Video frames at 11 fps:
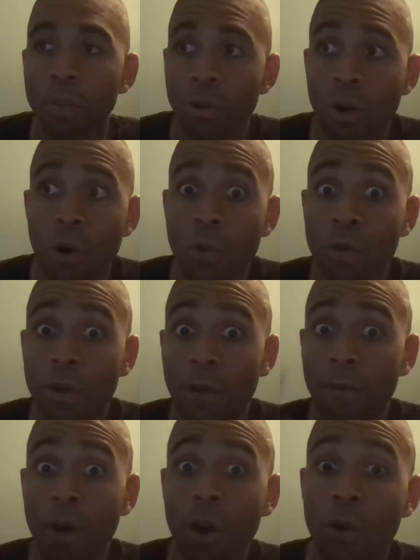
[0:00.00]
blown the
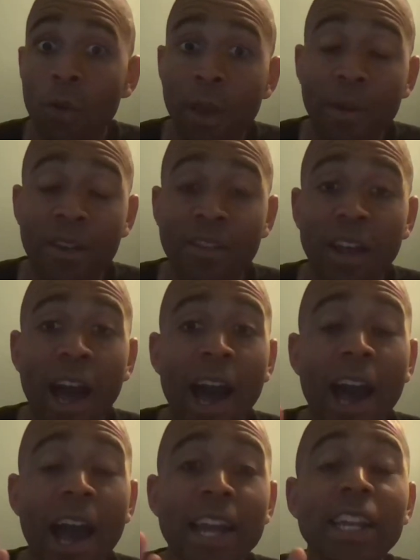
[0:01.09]
fuck away because
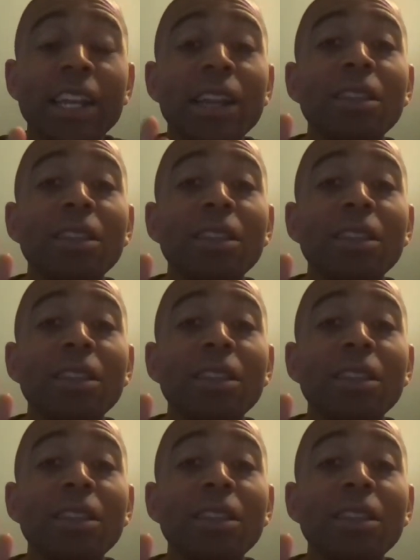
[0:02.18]
I didn't